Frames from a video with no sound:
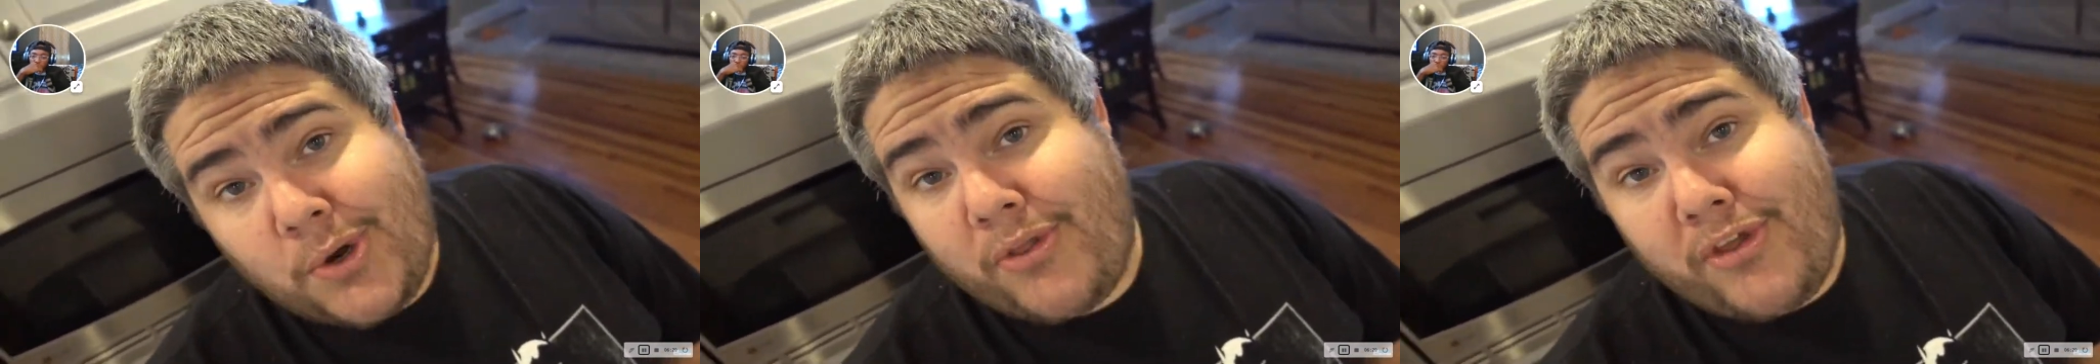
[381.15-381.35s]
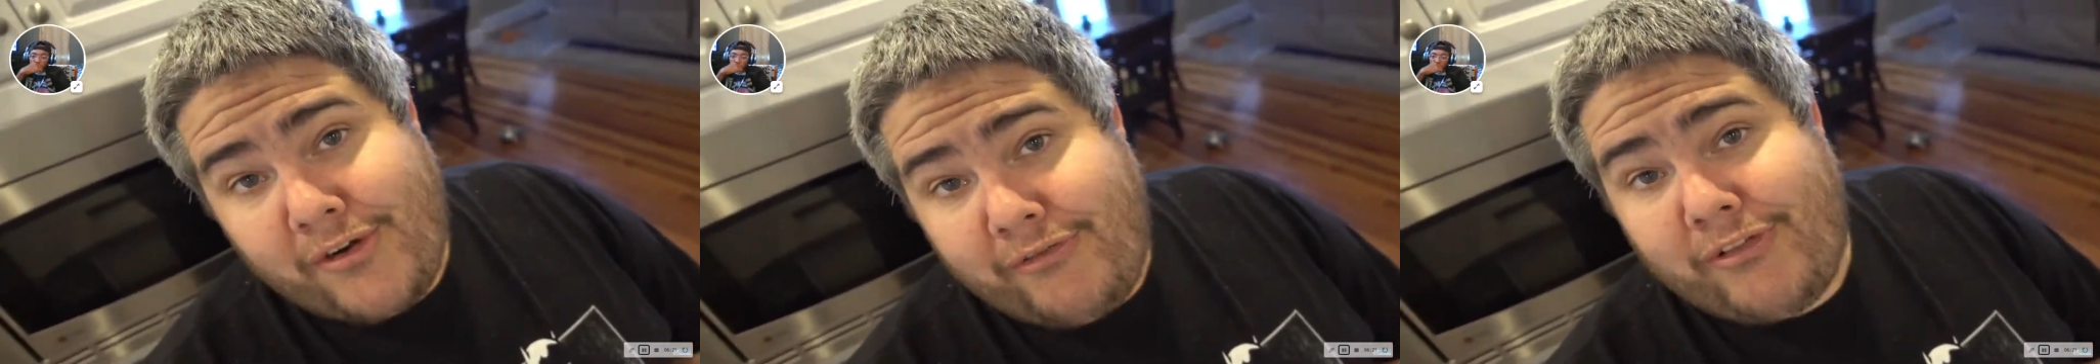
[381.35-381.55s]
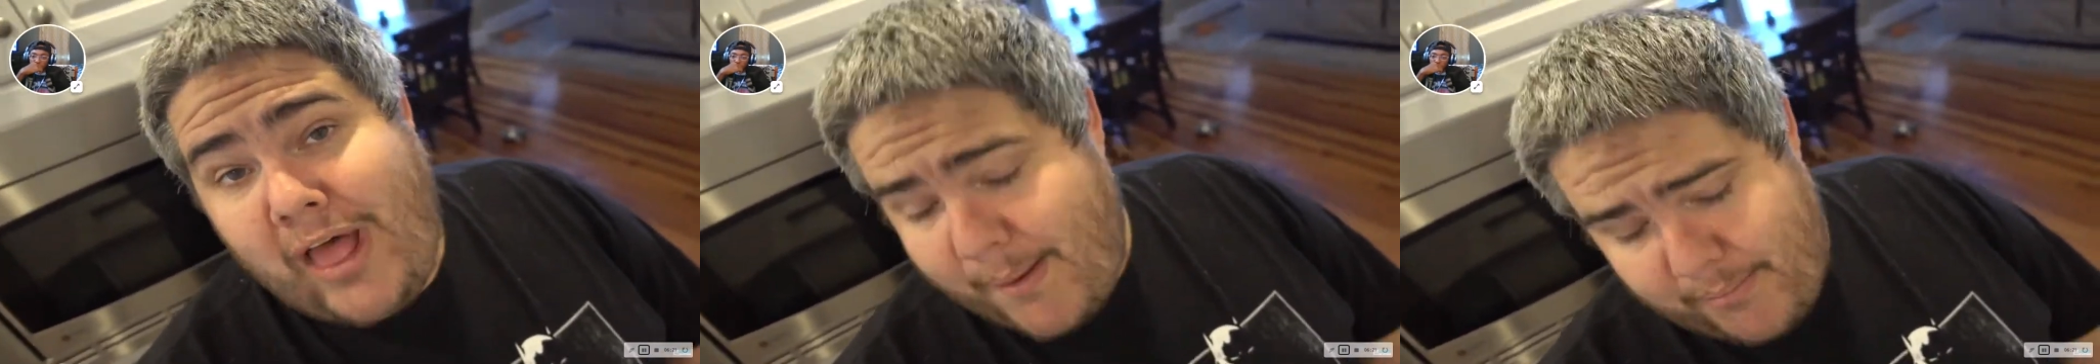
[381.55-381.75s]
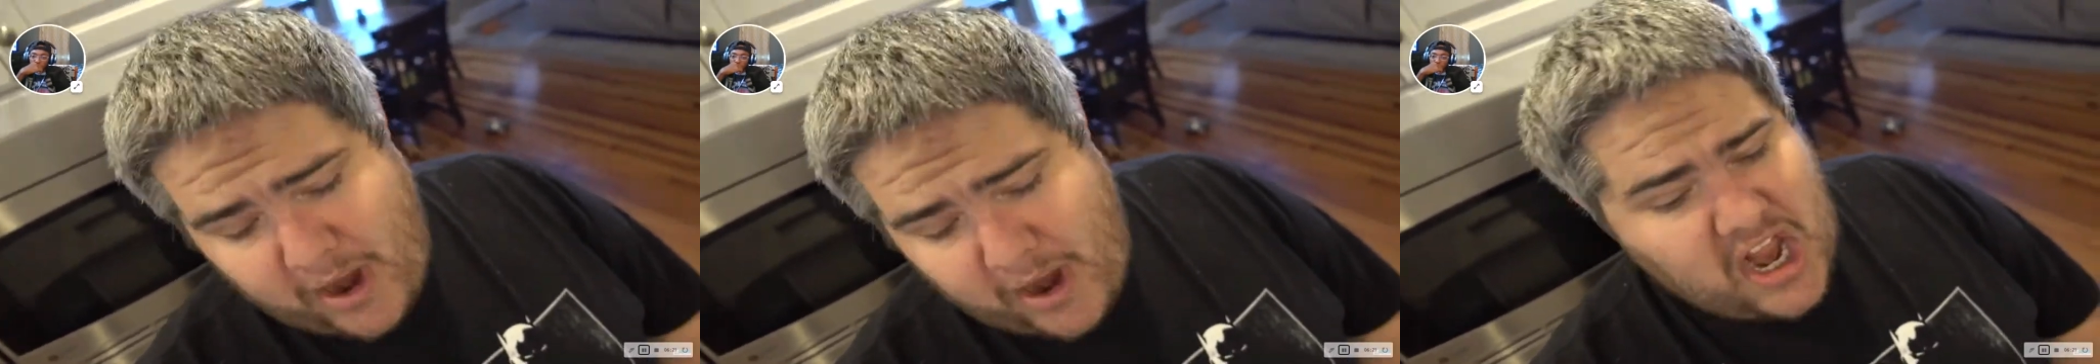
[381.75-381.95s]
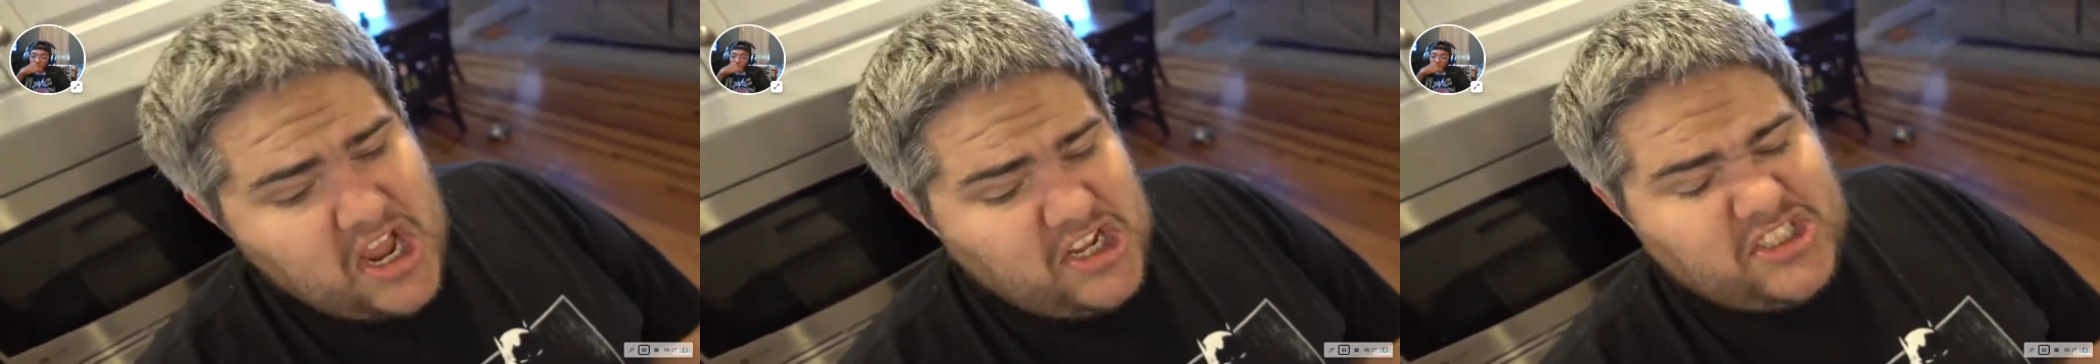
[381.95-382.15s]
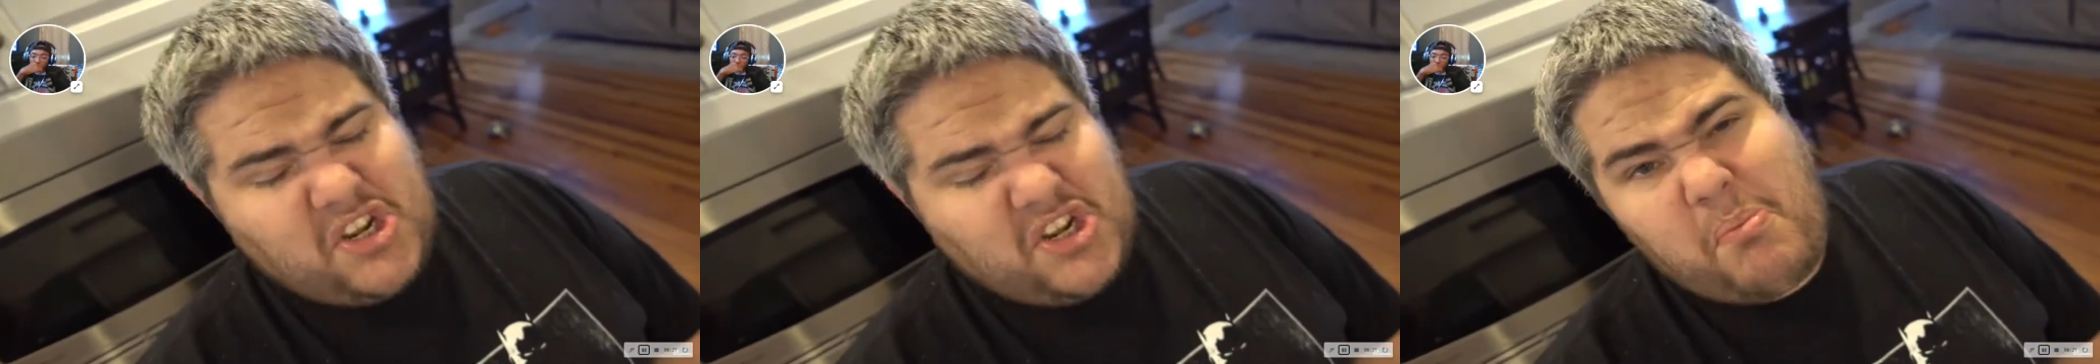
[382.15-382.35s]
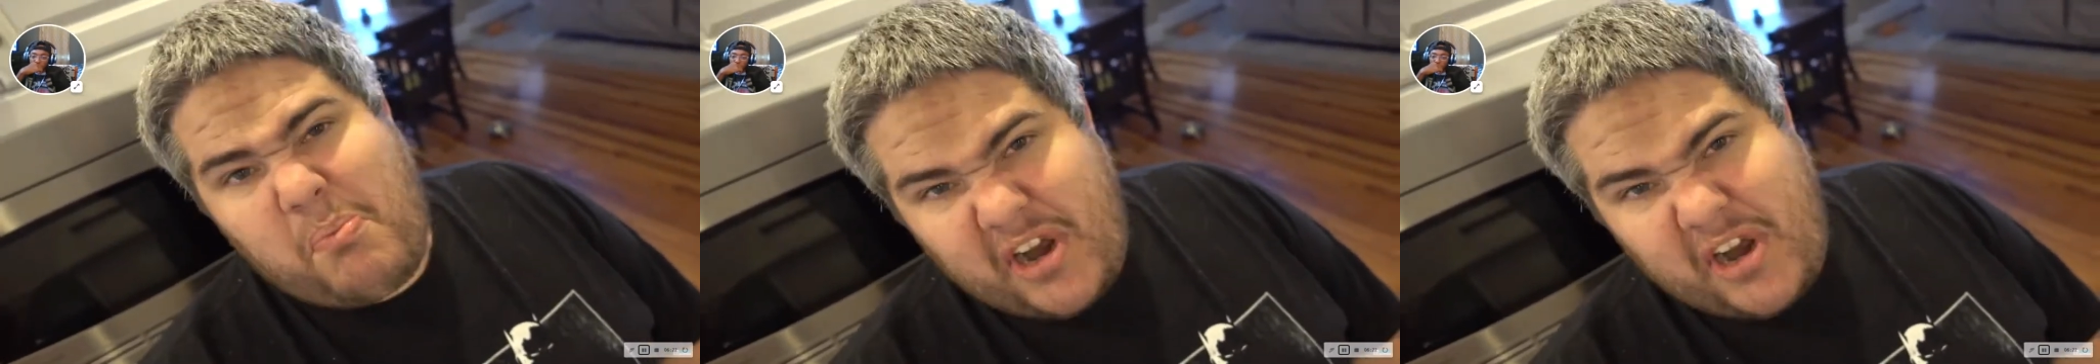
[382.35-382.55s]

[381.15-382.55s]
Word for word: her with our flatbread. So,